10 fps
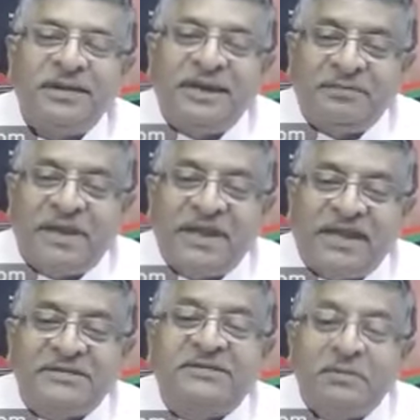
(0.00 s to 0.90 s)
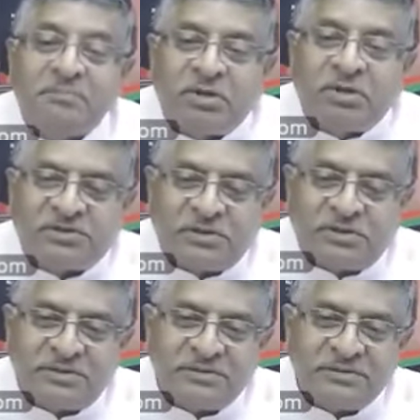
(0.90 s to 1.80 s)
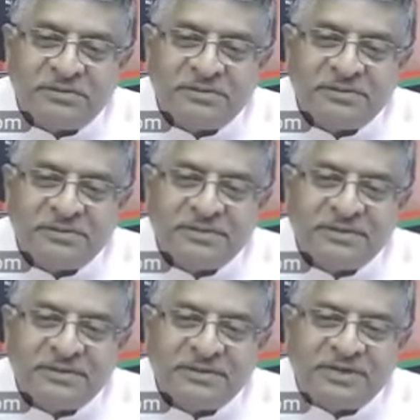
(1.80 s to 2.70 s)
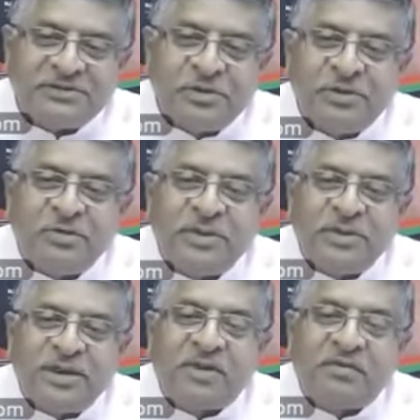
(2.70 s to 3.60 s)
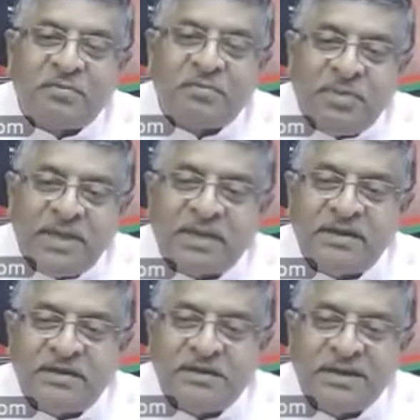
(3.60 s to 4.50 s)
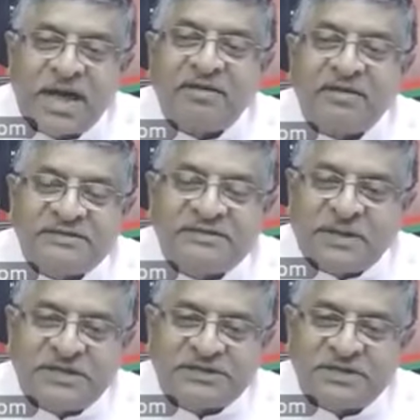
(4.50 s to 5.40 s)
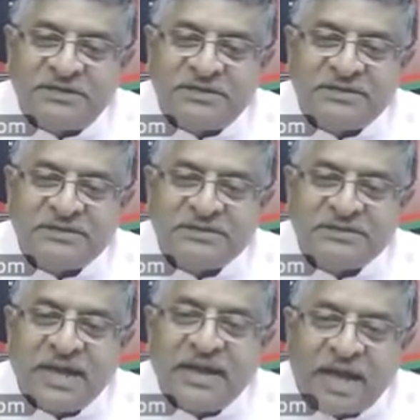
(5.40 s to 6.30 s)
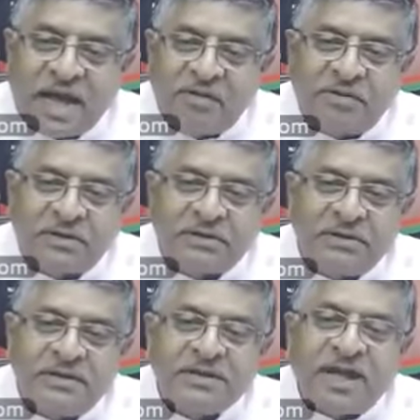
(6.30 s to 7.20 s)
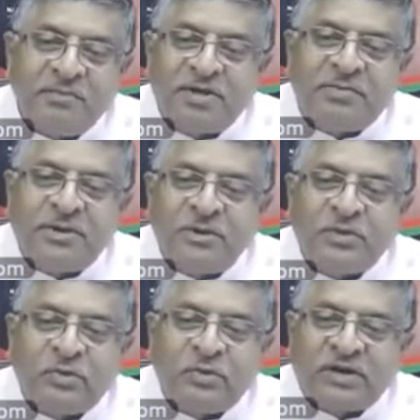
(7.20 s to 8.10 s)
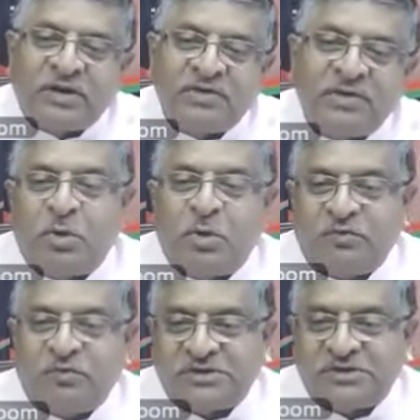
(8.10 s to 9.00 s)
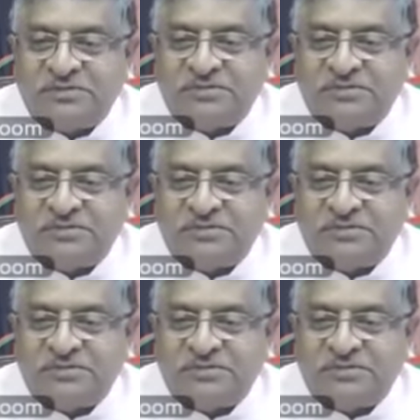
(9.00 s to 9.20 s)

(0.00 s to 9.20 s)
in many cases the impossible, is going to become our beacon, our inspiration, and our commitment to work with new motivation.